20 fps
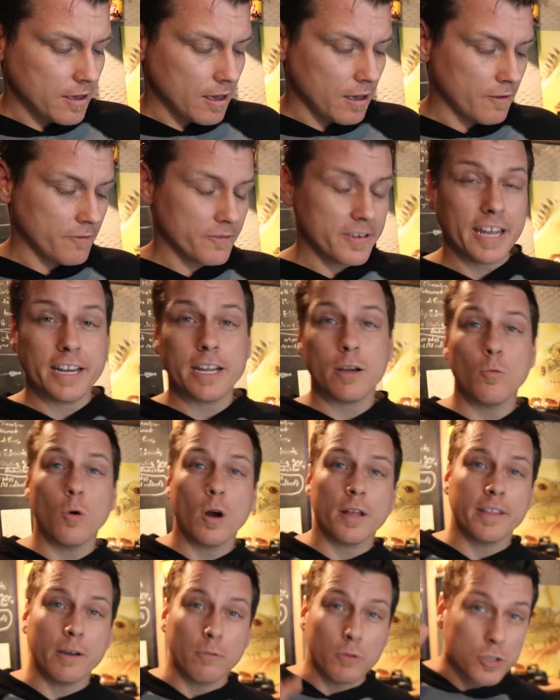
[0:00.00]
of getting
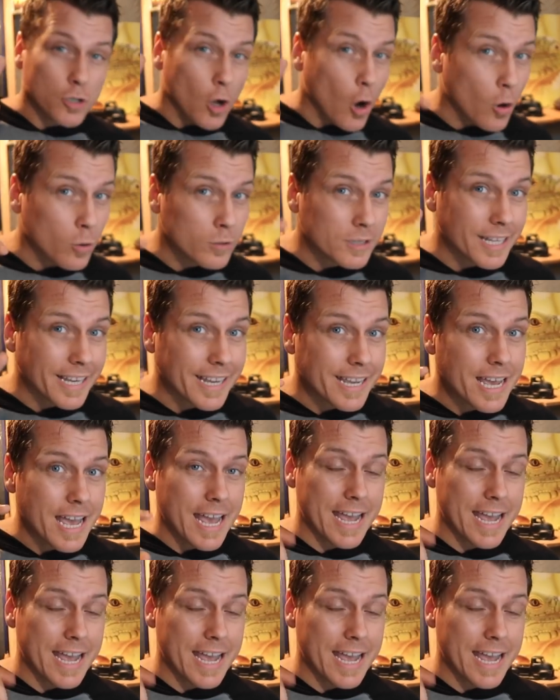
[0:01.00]
one that was only